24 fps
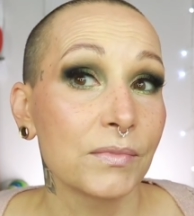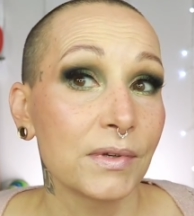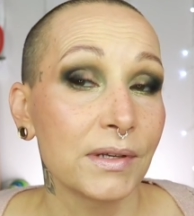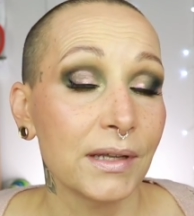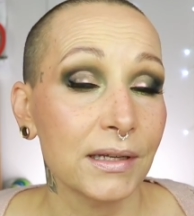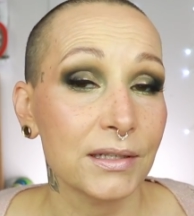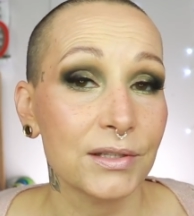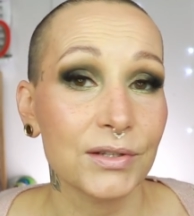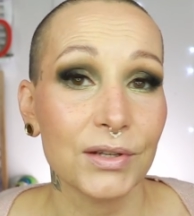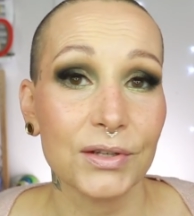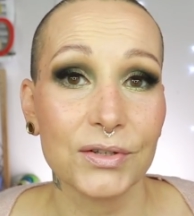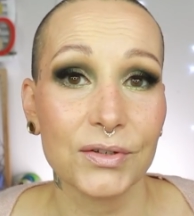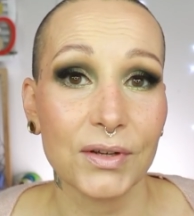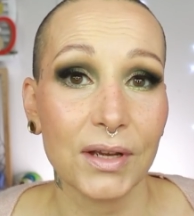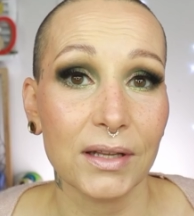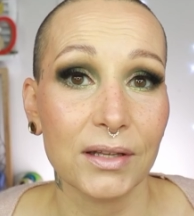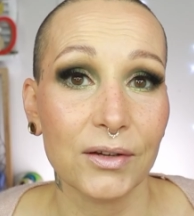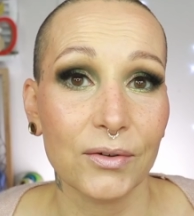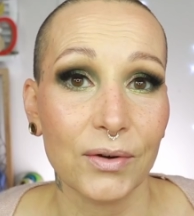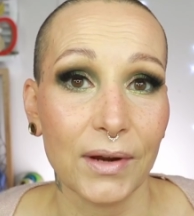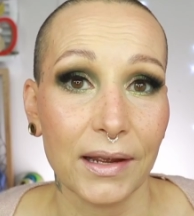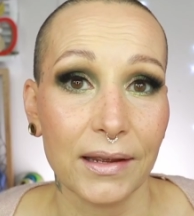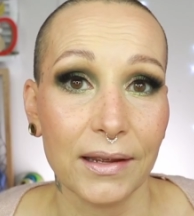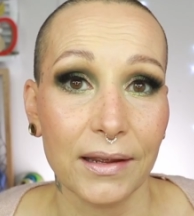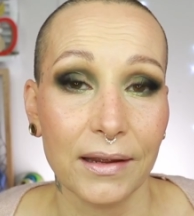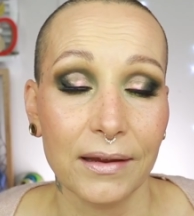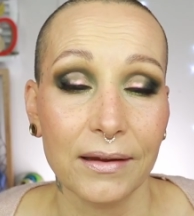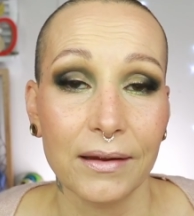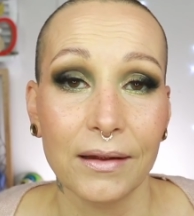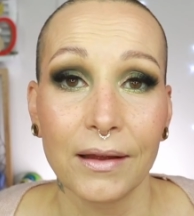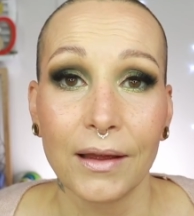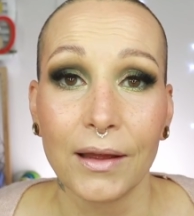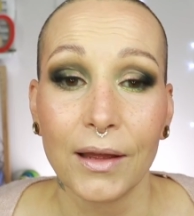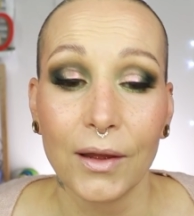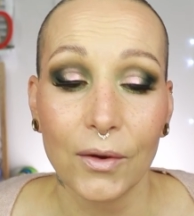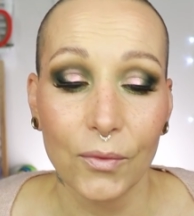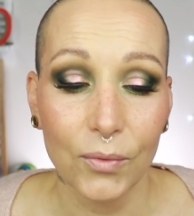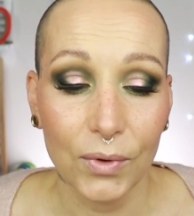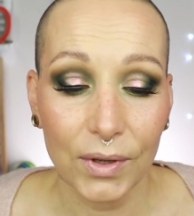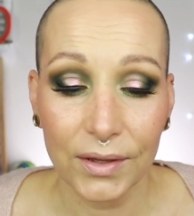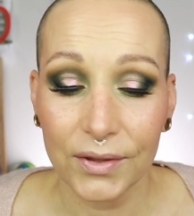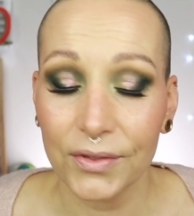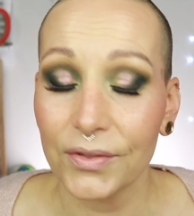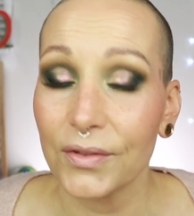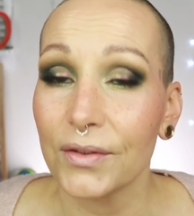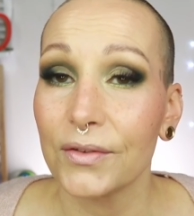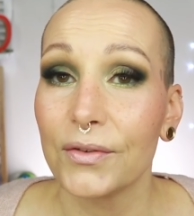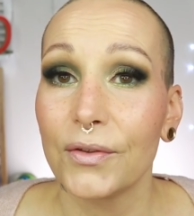let's just get cracking
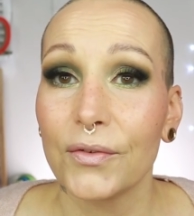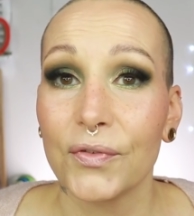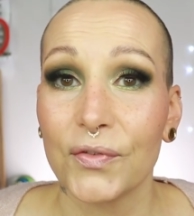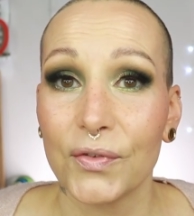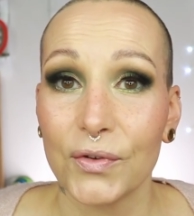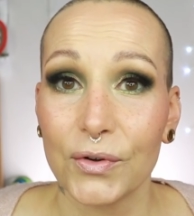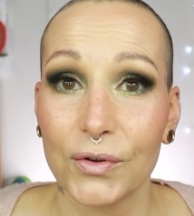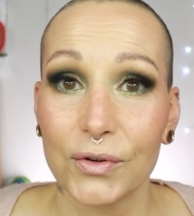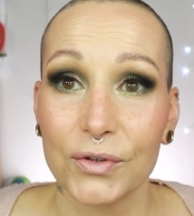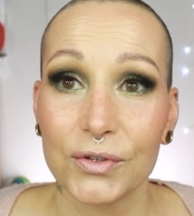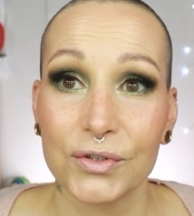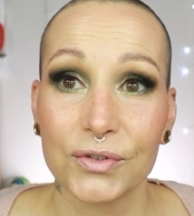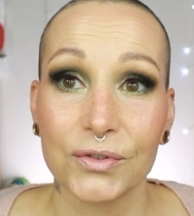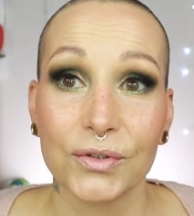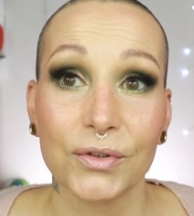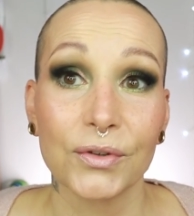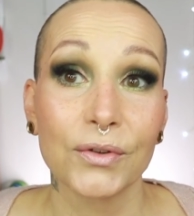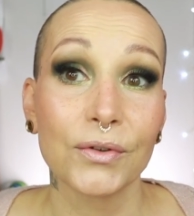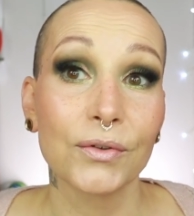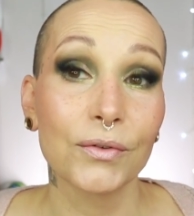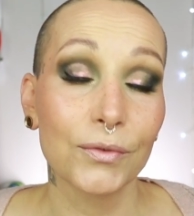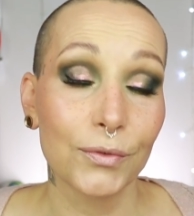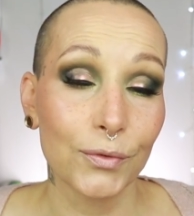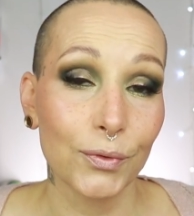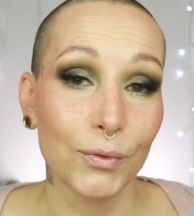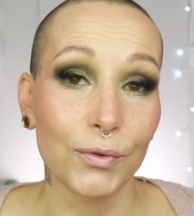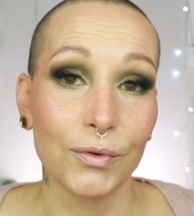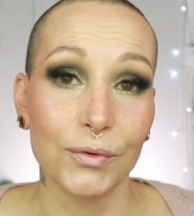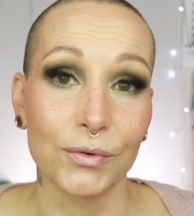with the first two